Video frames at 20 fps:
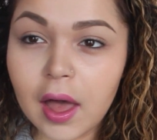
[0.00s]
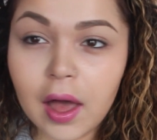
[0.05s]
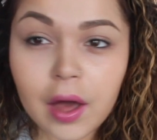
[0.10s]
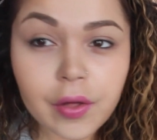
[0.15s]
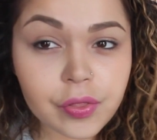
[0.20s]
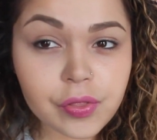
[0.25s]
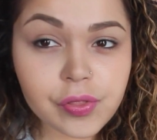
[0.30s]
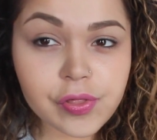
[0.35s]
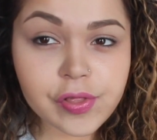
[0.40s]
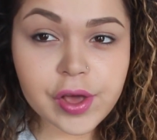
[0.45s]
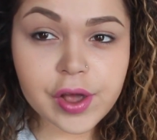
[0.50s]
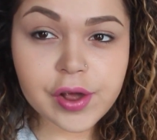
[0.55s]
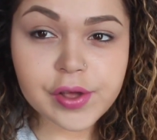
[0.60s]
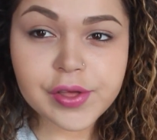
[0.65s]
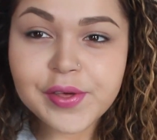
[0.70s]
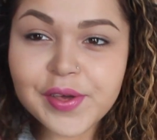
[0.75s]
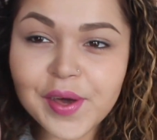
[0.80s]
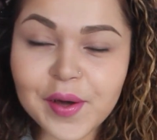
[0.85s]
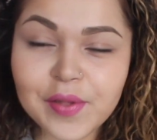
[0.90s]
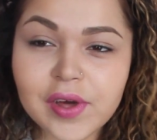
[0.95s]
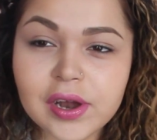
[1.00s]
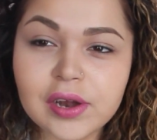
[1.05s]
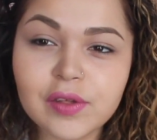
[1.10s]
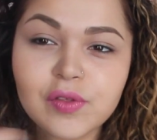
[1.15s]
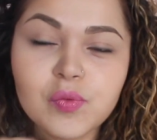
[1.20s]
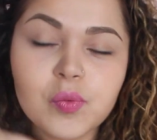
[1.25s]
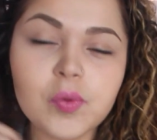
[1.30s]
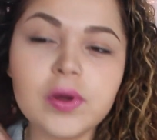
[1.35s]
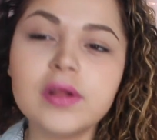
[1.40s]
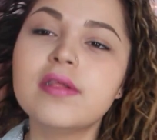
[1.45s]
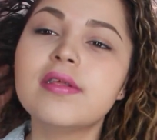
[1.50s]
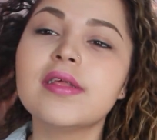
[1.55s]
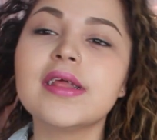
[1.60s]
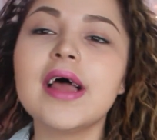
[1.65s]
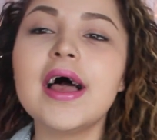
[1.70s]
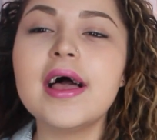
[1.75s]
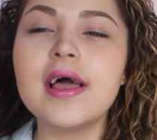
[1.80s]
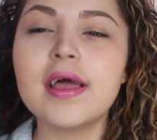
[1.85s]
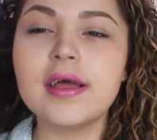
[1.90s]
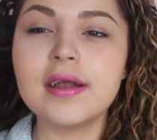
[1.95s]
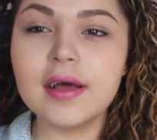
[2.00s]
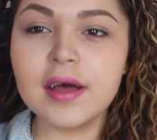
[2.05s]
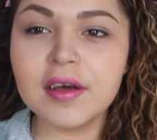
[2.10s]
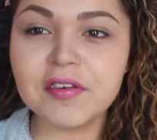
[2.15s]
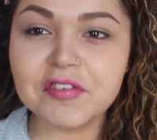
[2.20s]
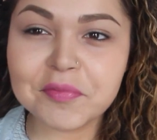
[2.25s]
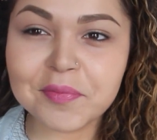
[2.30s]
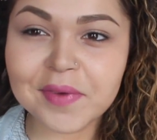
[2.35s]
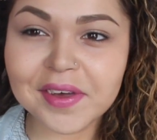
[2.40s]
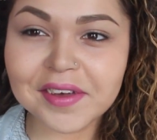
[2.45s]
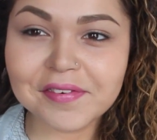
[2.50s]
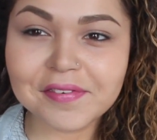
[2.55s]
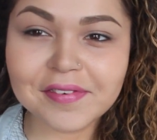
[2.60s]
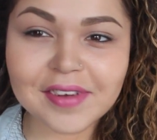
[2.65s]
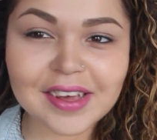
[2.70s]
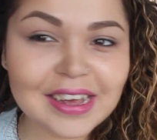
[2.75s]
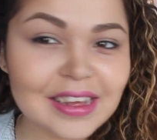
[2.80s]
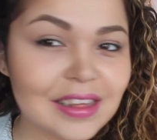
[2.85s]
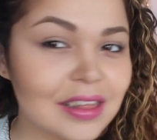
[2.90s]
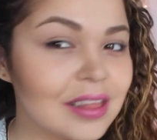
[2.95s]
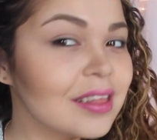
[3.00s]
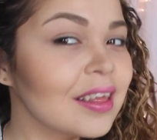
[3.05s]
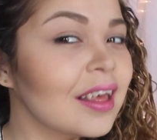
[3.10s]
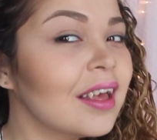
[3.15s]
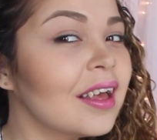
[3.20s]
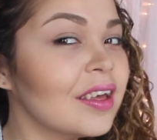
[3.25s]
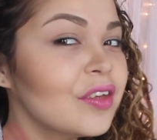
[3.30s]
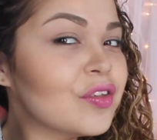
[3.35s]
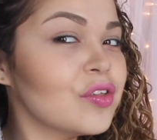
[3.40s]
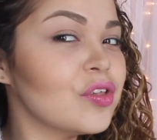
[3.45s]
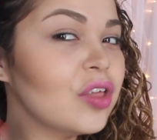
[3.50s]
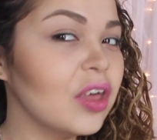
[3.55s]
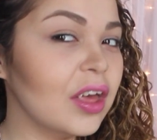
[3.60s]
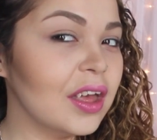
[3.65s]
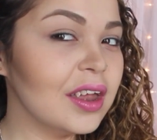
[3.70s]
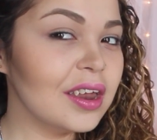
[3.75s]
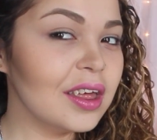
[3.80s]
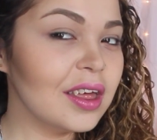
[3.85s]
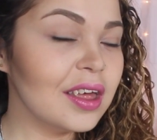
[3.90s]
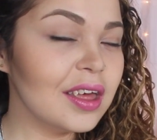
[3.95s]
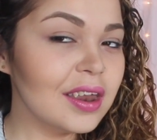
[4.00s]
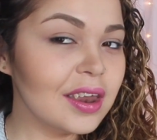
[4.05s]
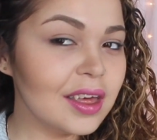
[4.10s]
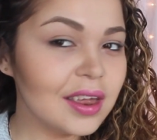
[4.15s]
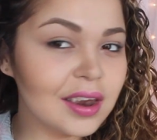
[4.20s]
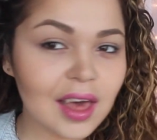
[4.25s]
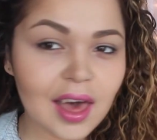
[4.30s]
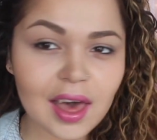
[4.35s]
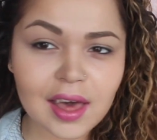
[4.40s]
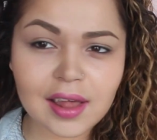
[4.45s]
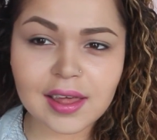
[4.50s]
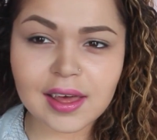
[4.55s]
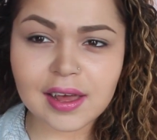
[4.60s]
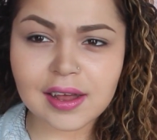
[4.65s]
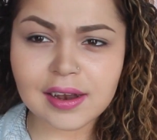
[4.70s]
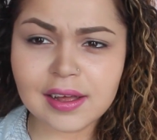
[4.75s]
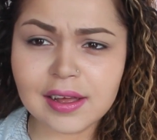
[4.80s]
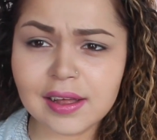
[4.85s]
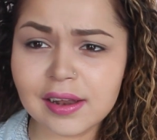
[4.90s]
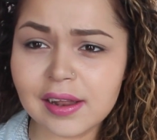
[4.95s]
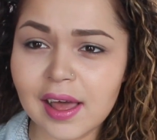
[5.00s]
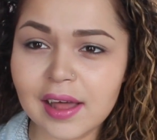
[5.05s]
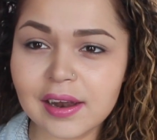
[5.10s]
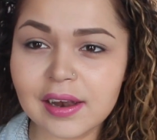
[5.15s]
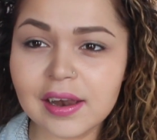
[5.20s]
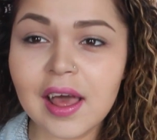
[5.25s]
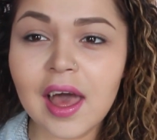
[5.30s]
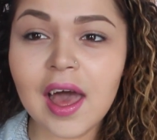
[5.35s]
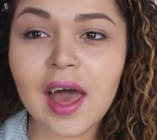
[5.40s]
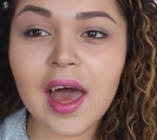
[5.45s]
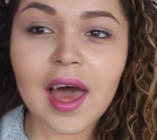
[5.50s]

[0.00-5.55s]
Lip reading: And there you go. That is one side of my face shaded and highlighted, and